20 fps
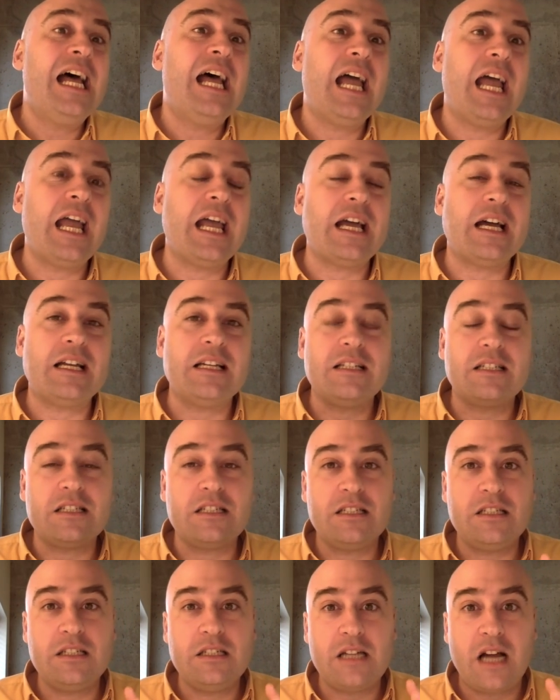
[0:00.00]
And
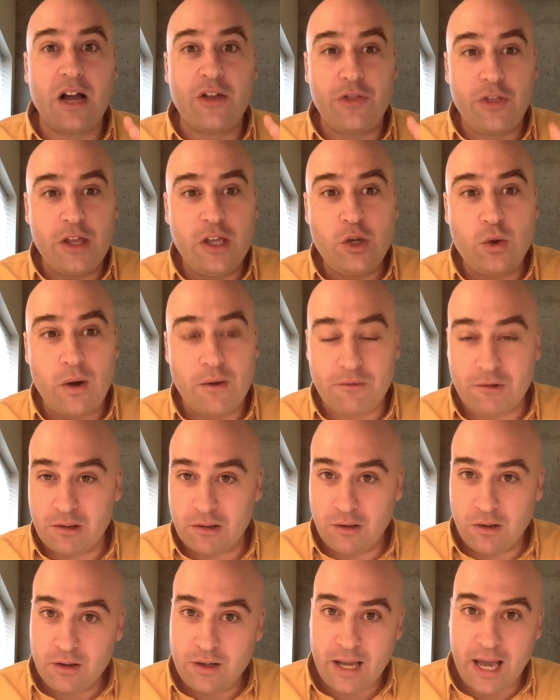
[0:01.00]
I think you have to
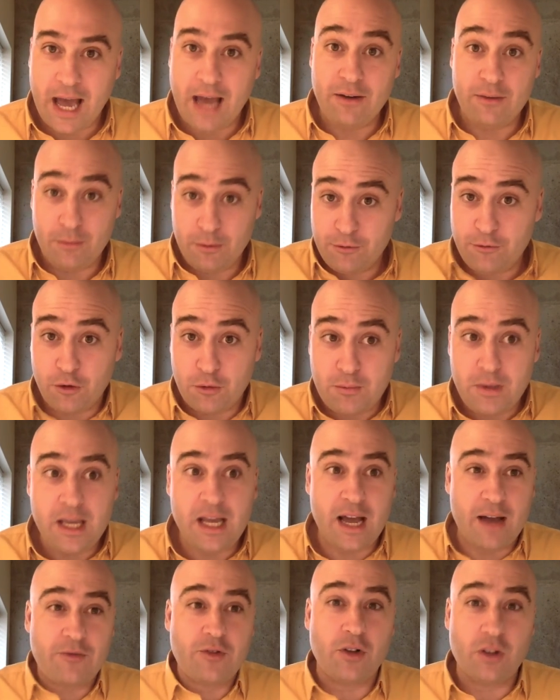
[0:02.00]
look at, I mean, for me,
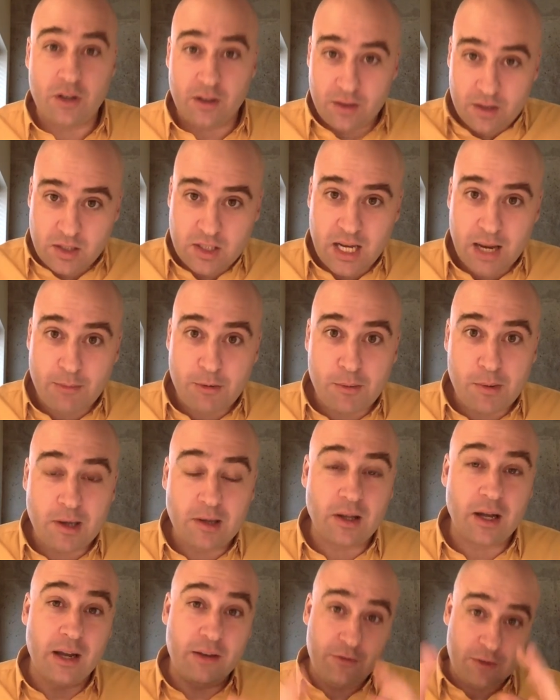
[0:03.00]
I have to look at this time in my
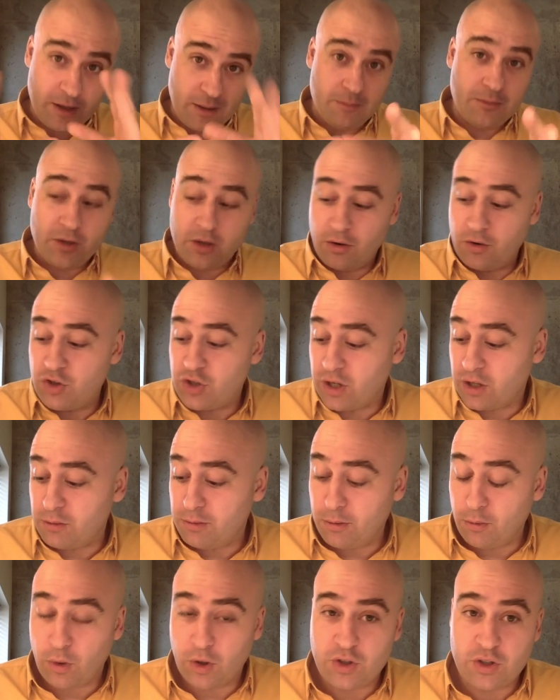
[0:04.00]
life, and I'm encouraging other
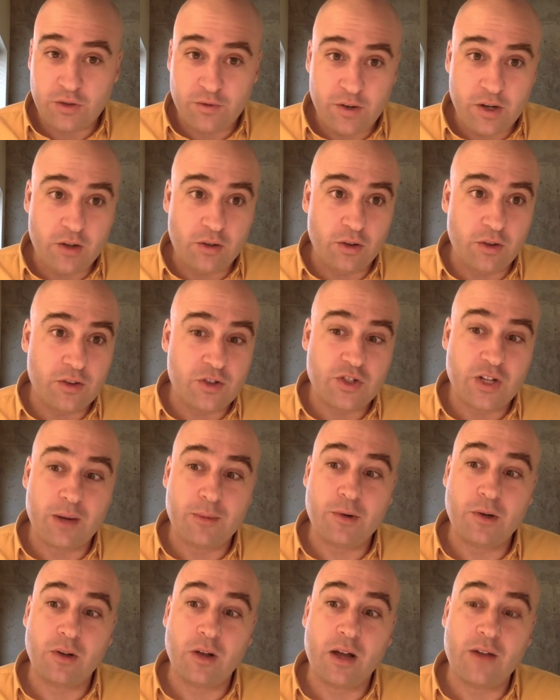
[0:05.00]
people watching this video to look at this time
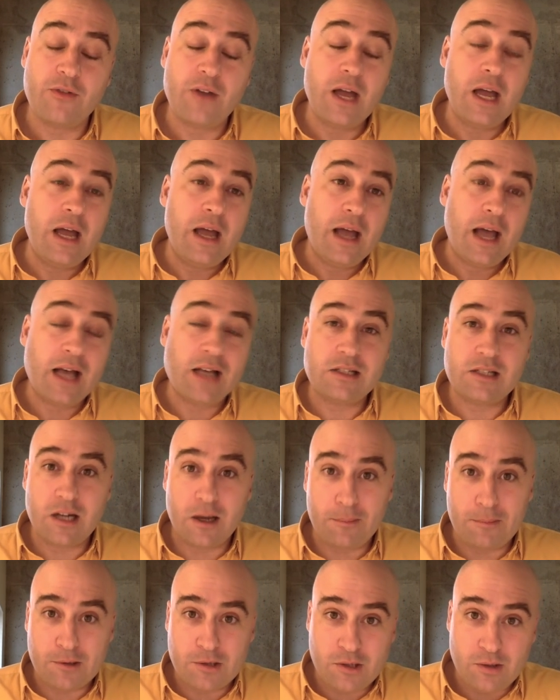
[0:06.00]
in your life as an
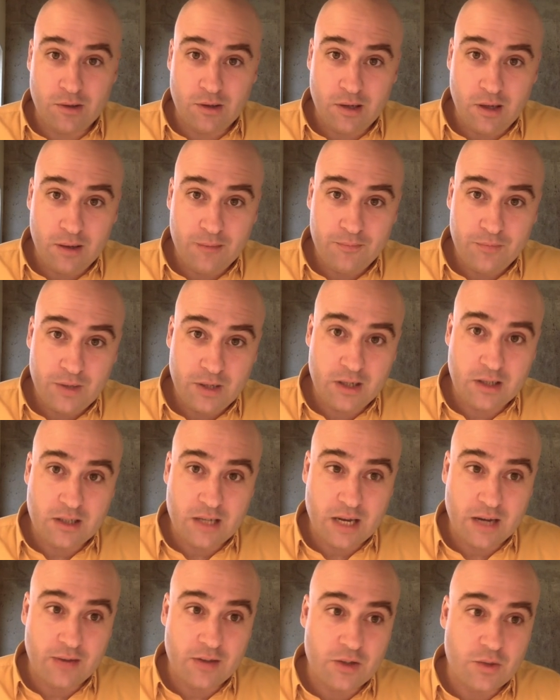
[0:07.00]
opportunity in
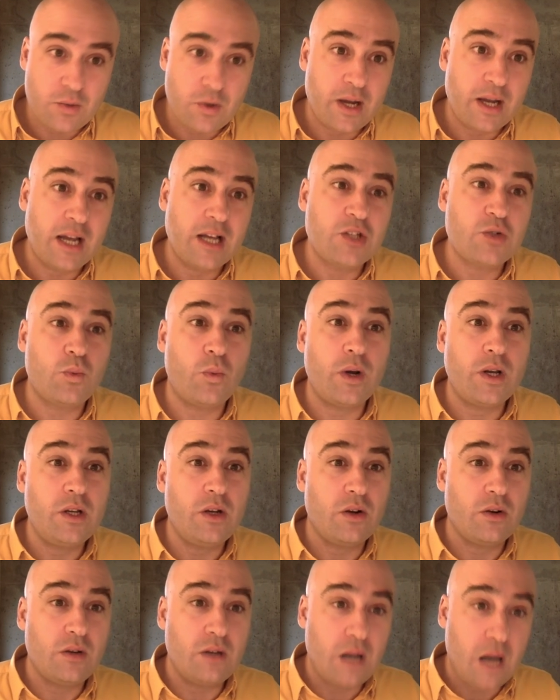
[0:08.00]
exactly this way. It's when
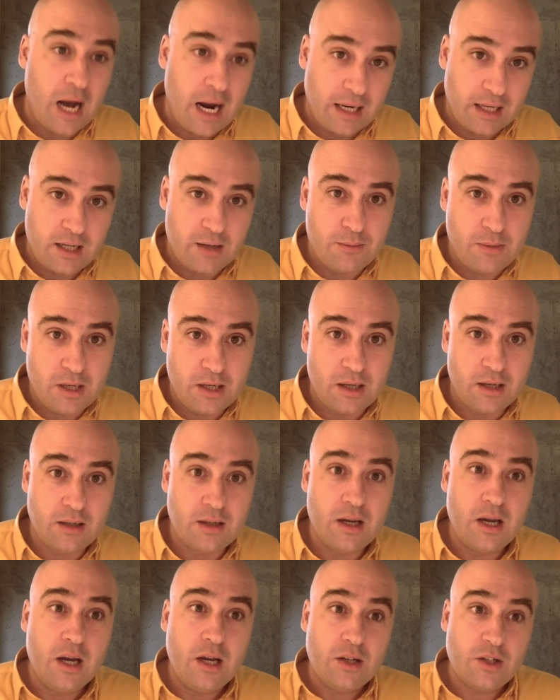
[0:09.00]
you're not committed
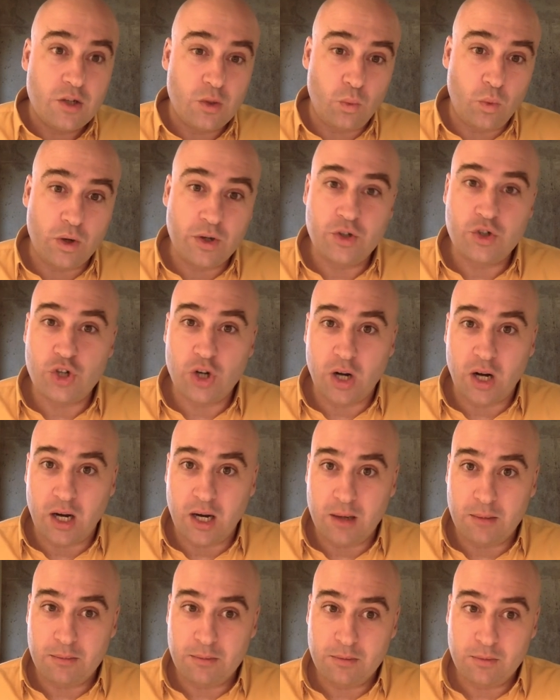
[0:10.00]
to one
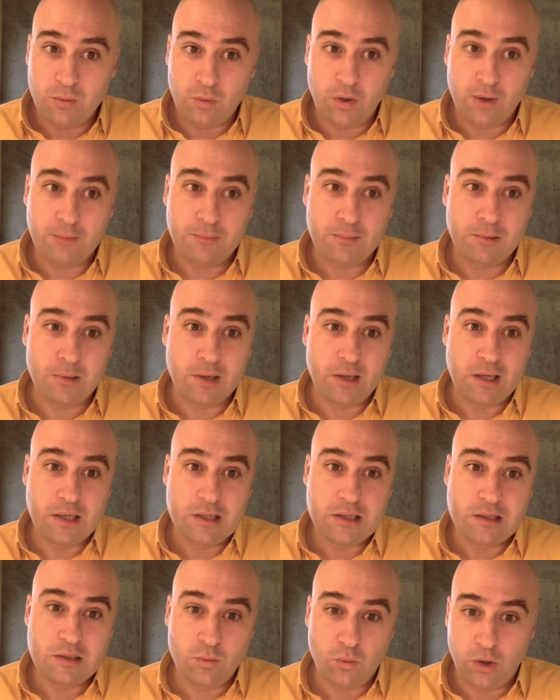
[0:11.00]
job, one
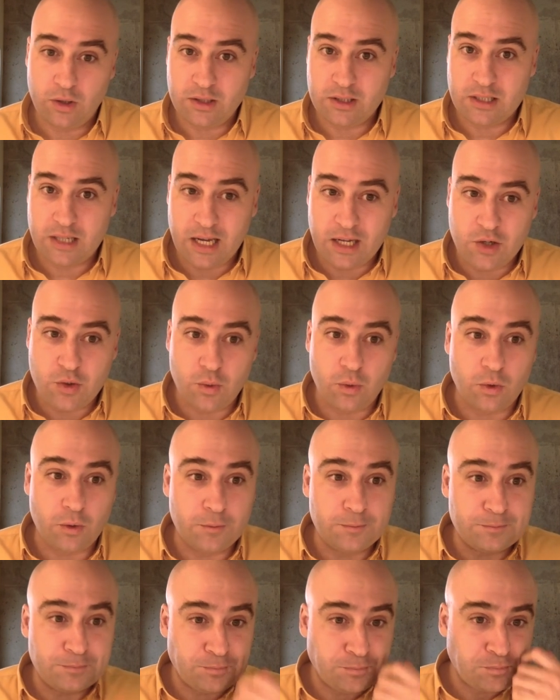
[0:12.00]
place, one schedule,